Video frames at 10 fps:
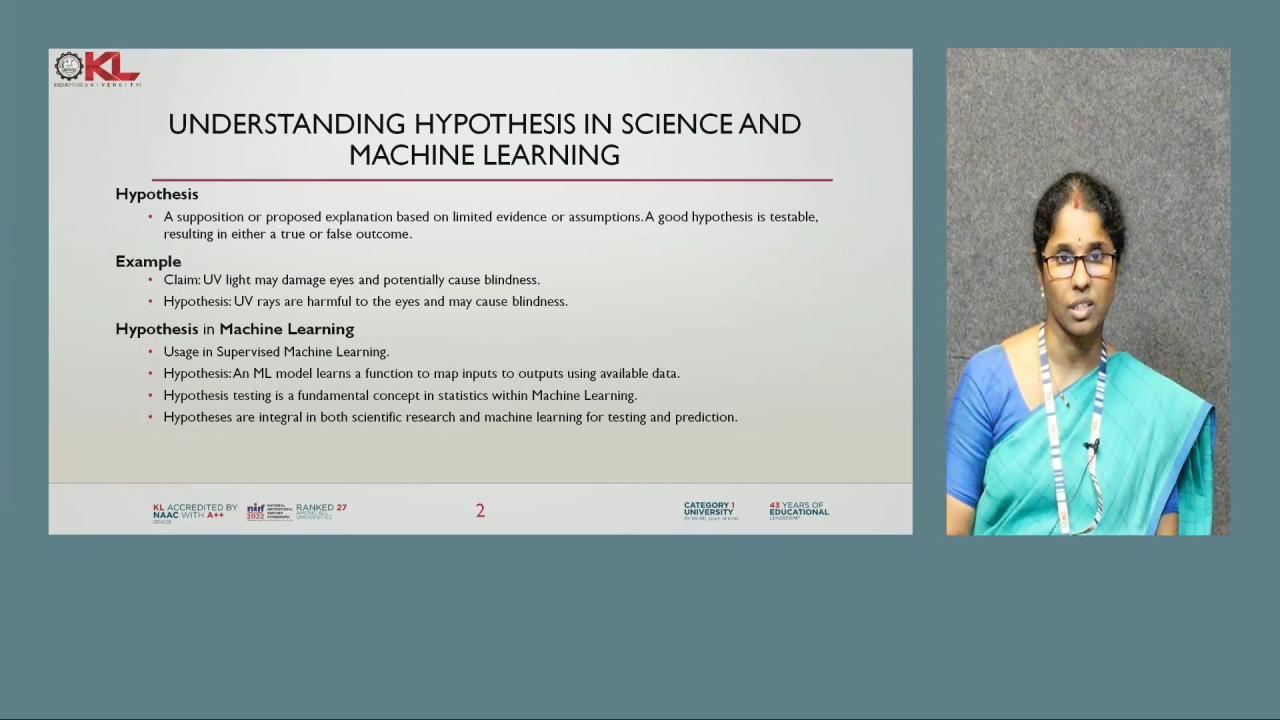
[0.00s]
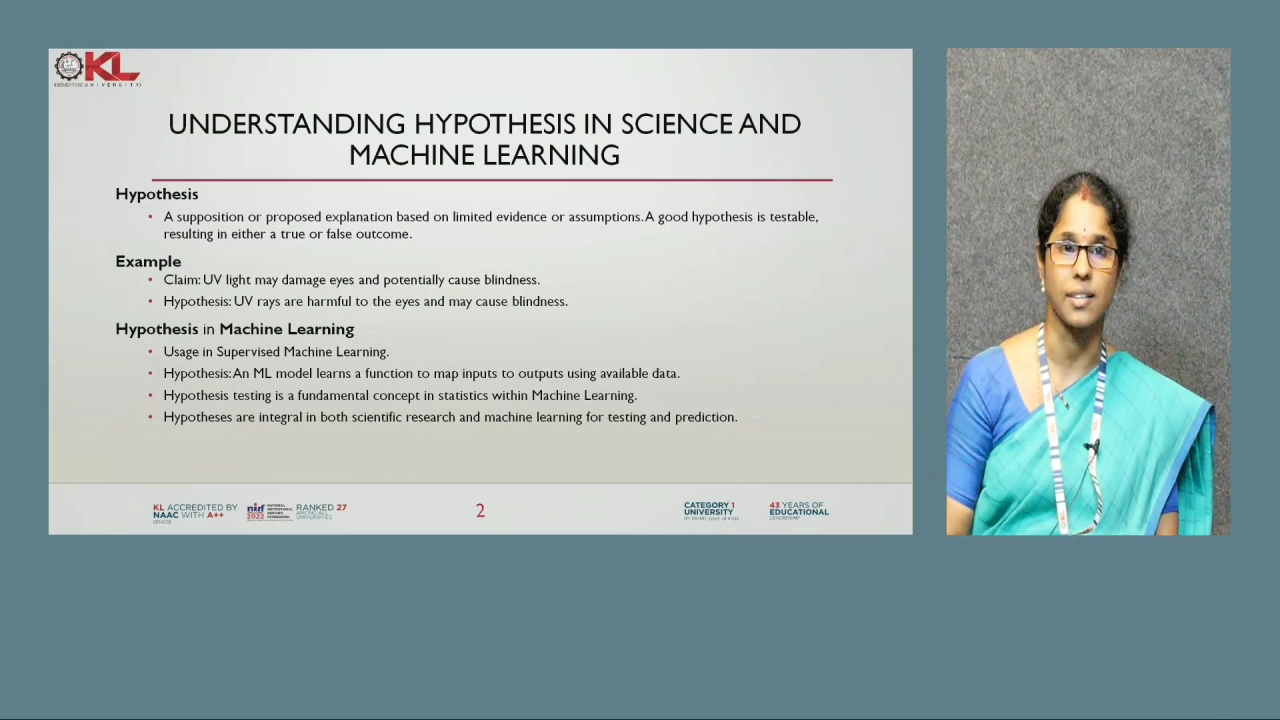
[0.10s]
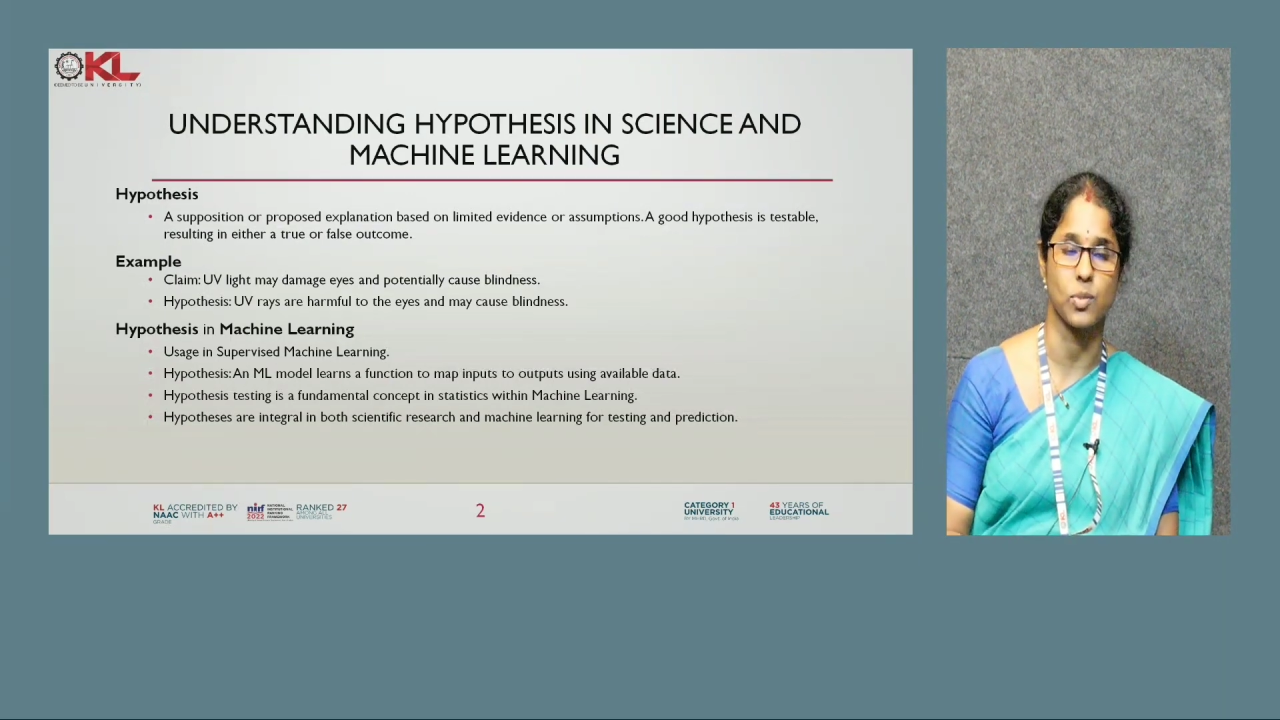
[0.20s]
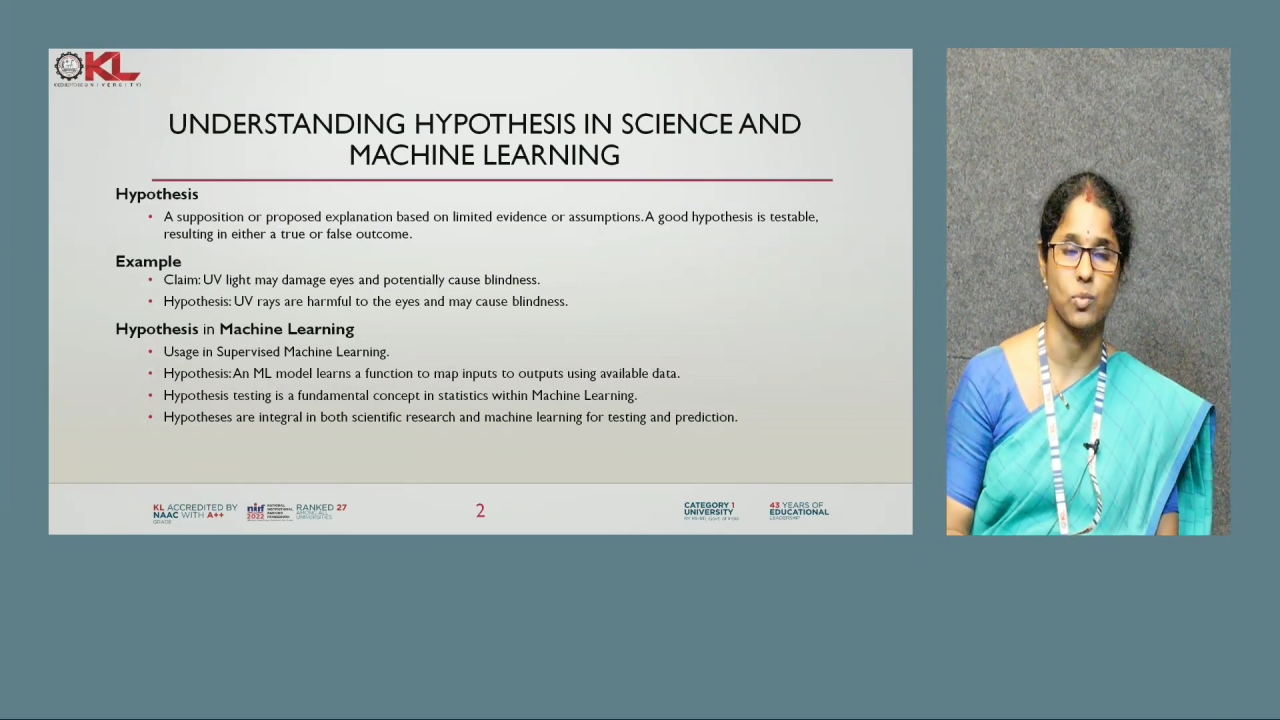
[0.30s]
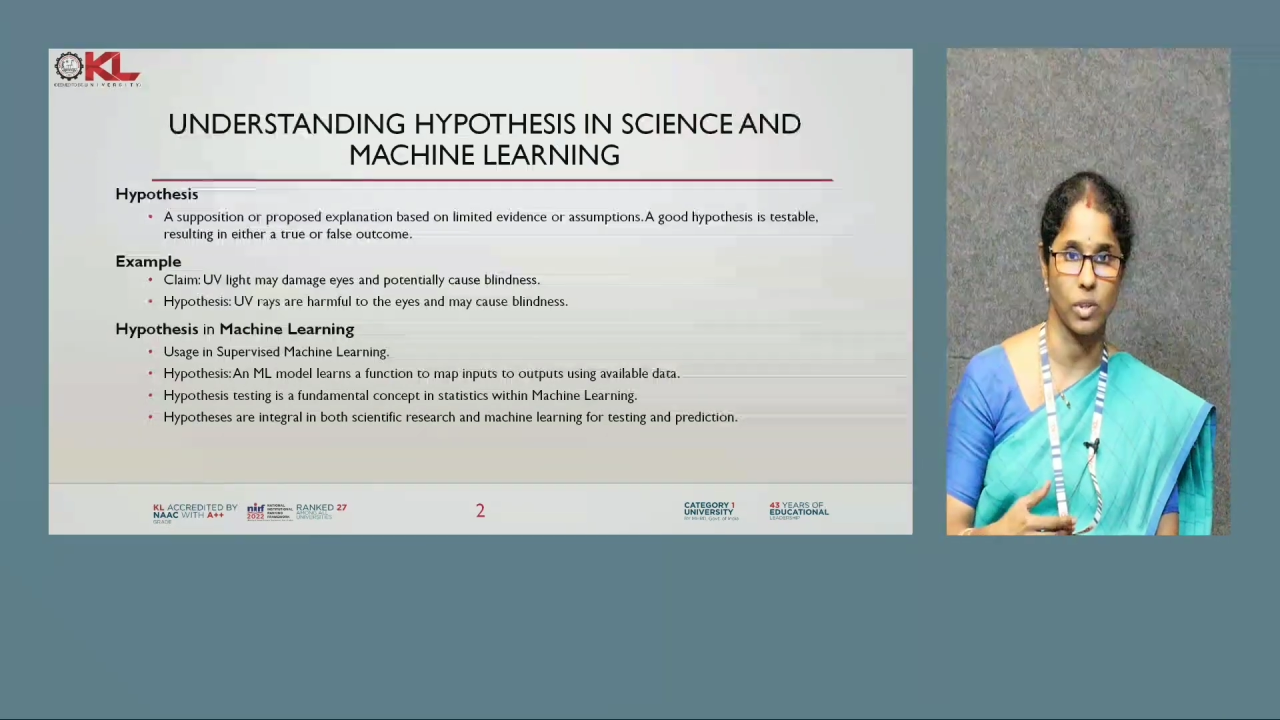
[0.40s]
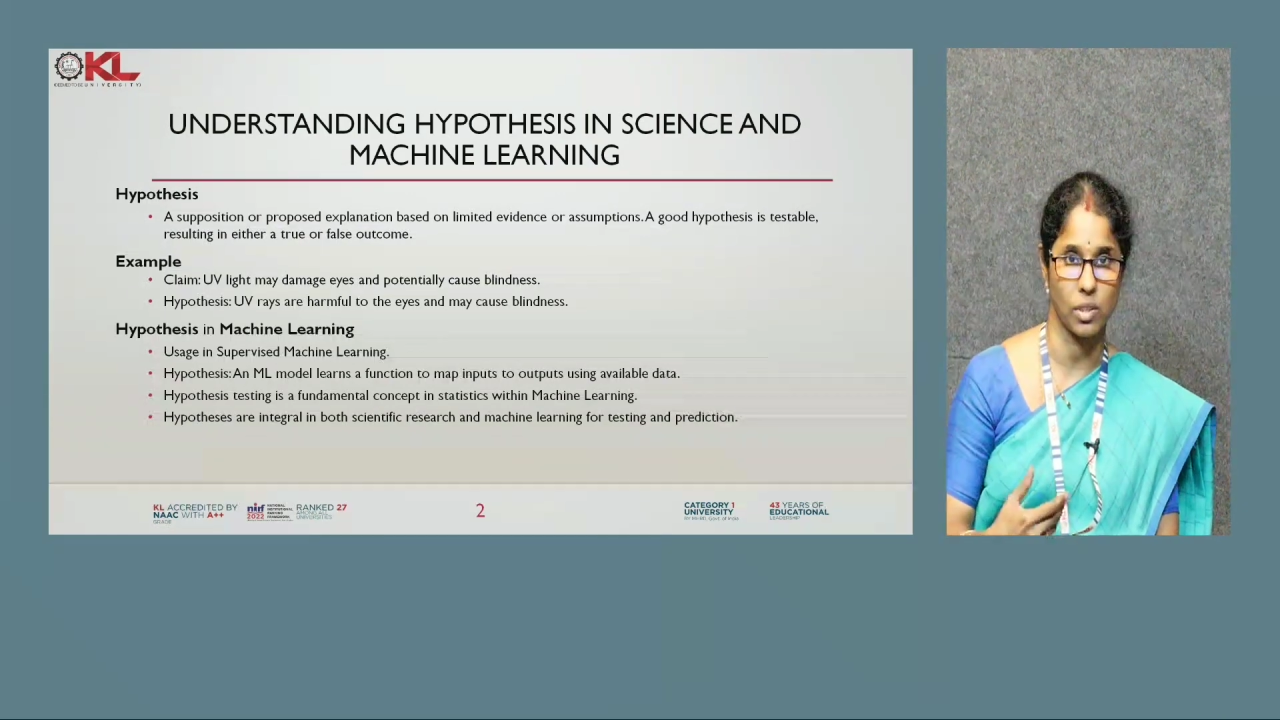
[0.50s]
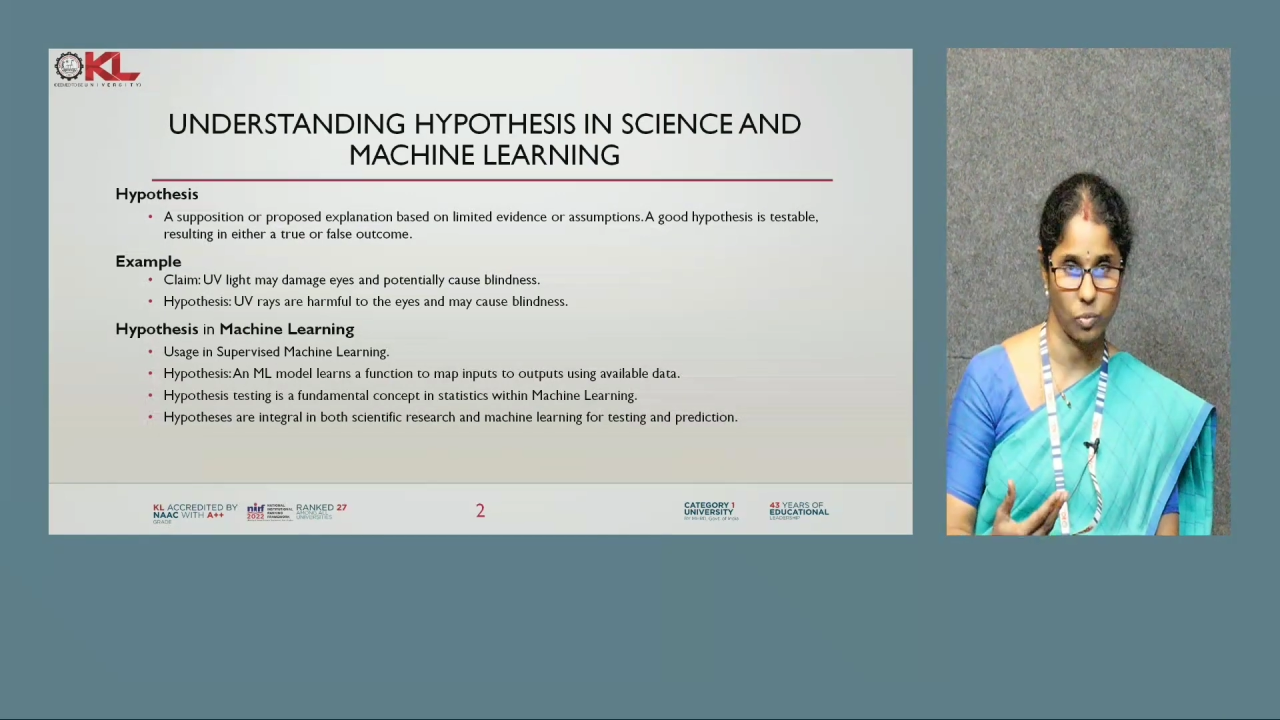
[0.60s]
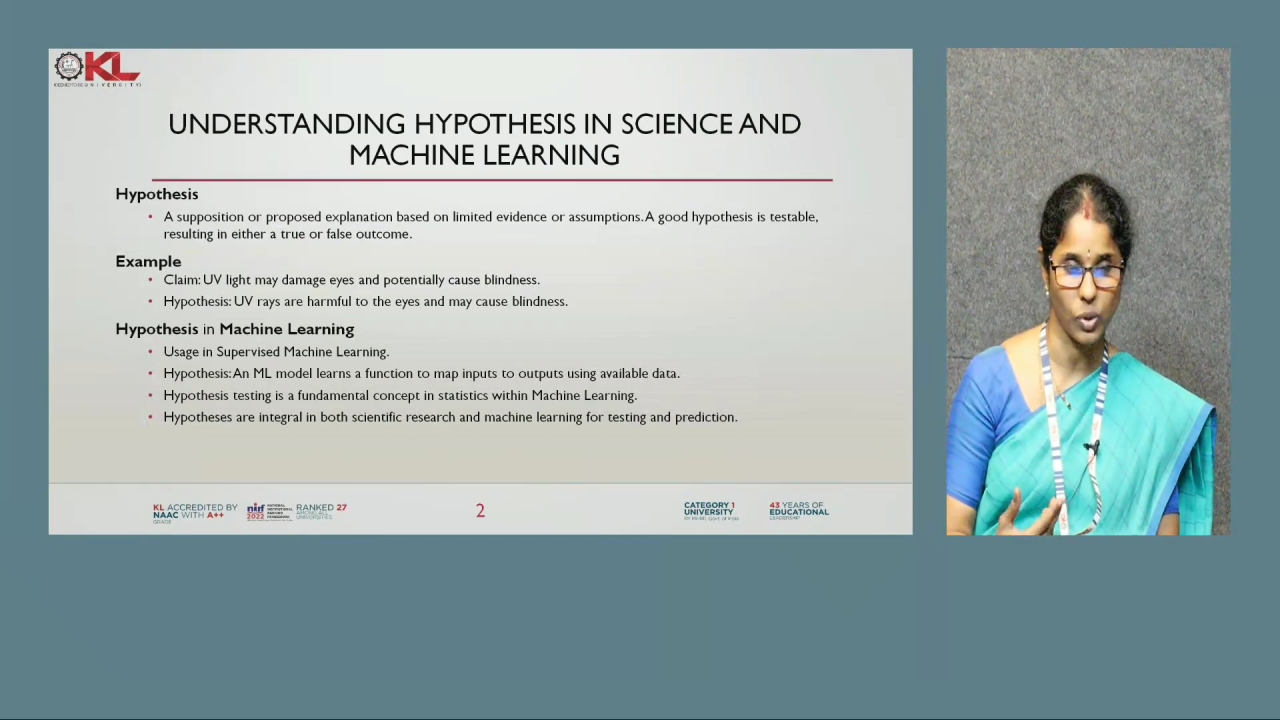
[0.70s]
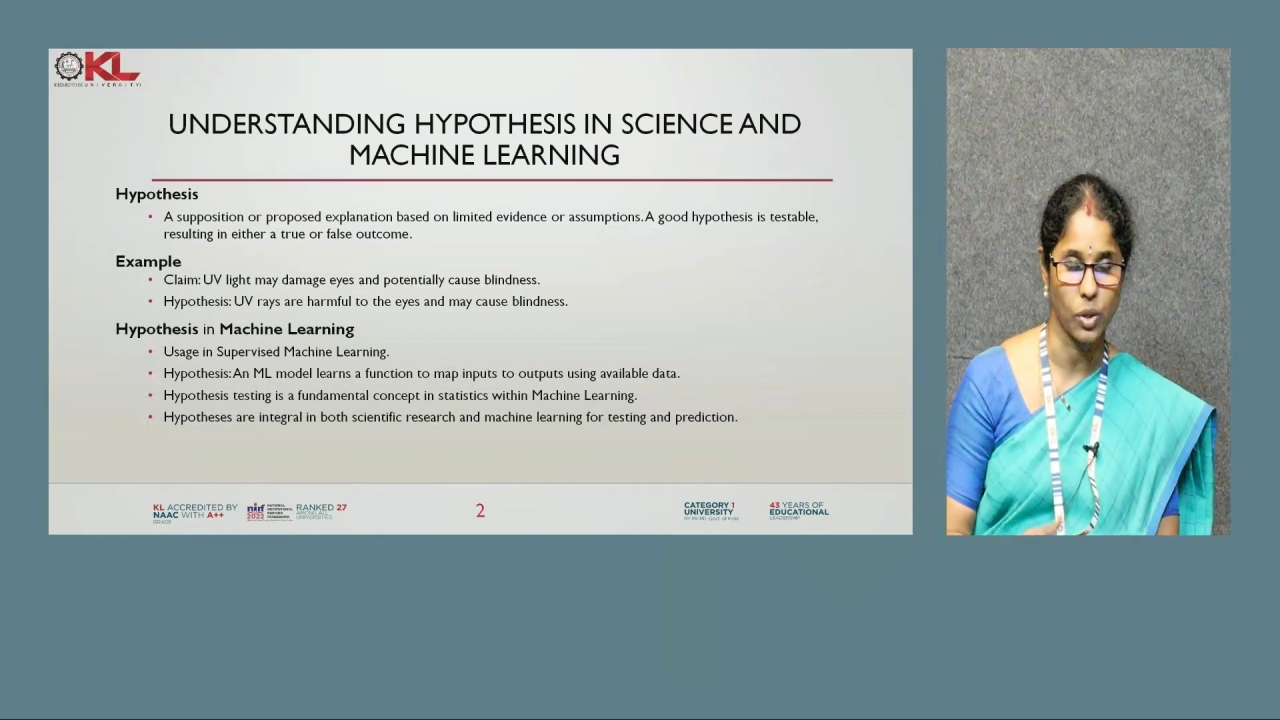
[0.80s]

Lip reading: That's what we are